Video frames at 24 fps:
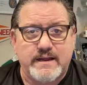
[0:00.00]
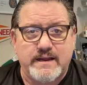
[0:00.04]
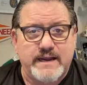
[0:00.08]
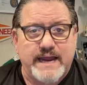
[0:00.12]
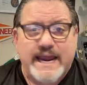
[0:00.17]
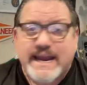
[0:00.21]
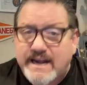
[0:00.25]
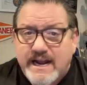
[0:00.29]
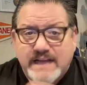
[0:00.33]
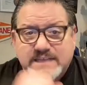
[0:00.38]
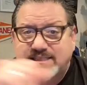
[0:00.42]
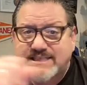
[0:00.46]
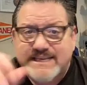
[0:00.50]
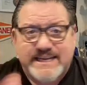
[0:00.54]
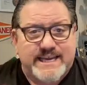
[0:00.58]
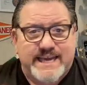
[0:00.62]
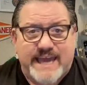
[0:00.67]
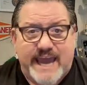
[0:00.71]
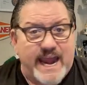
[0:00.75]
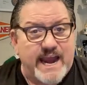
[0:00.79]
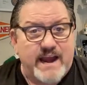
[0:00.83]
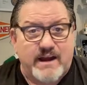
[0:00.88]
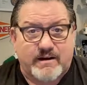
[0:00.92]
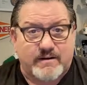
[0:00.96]
He doesn't
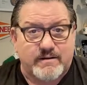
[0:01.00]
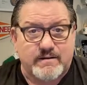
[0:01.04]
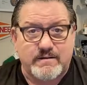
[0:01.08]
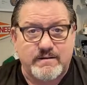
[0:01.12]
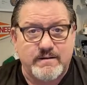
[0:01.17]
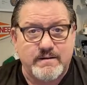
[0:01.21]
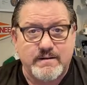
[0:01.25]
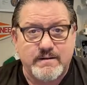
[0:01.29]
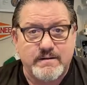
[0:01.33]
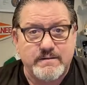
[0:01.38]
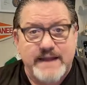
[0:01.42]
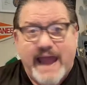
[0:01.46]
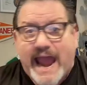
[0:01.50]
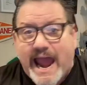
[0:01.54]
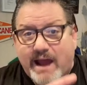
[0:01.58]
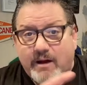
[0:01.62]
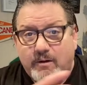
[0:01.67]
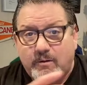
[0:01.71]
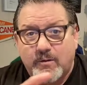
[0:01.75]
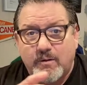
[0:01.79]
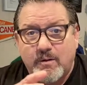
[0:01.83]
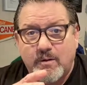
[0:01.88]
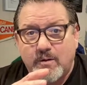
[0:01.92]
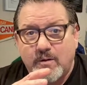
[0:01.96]
care.
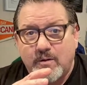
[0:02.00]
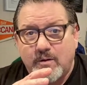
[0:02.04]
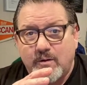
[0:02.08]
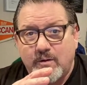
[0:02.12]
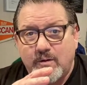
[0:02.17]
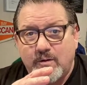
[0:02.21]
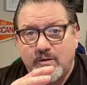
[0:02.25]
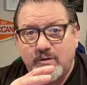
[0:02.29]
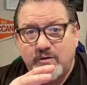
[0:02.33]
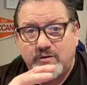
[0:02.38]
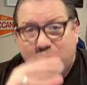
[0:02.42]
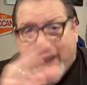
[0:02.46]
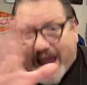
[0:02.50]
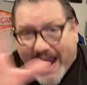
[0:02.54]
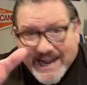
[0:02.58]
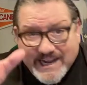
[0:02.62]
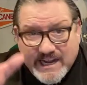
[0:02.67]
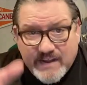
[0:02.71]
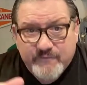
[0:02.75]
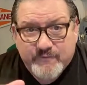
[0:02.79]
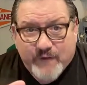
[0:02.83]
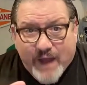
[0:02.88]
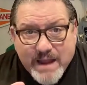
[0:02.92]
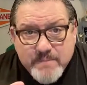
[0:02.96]
Now,
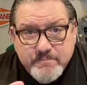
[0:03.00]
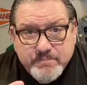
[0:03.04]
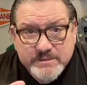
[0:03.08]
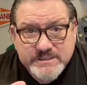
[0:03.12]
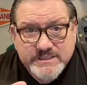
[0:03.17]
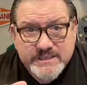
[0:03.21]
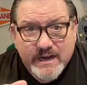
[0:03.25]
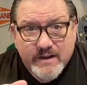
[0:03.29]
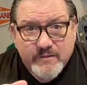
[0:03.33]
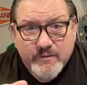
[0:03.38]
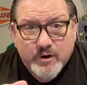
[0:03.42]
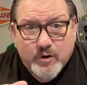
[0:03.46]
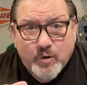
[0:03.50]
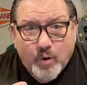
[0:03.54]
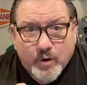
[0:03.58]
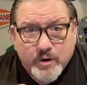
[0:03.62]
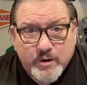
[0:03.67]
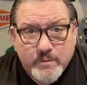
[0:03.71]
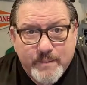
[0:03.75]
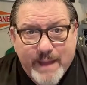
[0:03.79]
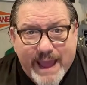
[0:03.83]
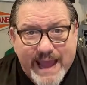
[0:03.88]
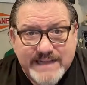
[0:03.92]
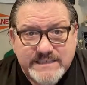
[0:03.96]
95% of the
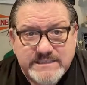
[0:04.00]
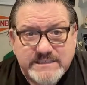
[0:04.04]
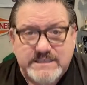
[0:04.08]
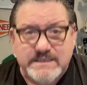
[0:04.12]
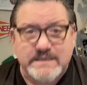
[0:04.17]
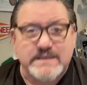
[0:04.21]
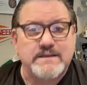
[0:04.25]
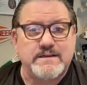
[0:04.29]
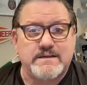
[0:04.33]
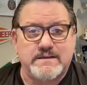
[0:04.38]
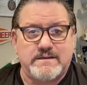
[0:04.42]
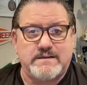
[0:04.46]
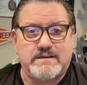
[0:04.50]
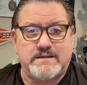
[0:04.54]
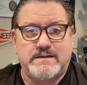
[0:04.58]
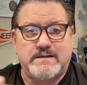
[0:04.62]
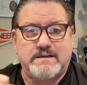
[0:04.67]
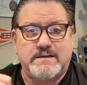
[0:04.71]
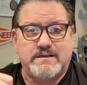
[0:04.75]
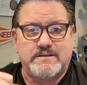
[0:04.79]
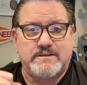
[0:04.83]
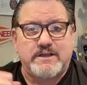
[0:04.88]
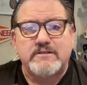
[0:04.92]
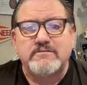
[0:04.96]
quarterbacks,
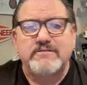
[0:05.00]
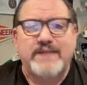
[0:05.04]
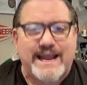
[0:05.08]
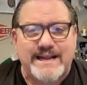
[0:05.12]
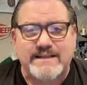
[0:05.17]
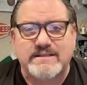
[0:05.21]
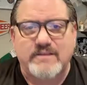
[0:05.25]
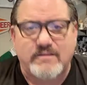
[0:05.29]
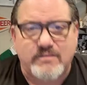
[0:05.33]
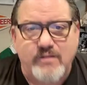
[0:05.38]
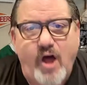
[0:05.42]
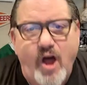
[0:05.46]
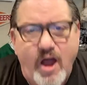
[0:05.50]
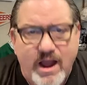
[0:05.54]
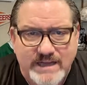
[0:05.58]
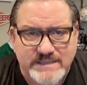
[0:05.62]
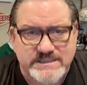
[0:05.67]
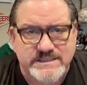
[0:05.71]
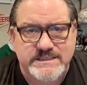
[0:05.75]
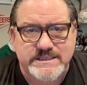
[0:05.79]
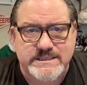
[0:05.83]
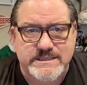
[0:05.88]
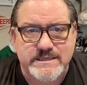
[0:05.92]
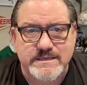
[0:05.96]
they'll take the
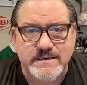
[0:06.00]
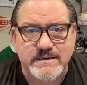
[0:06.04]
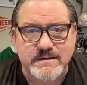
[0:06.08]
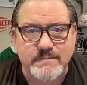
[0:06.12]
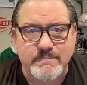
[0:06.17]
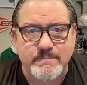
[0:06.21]
loss.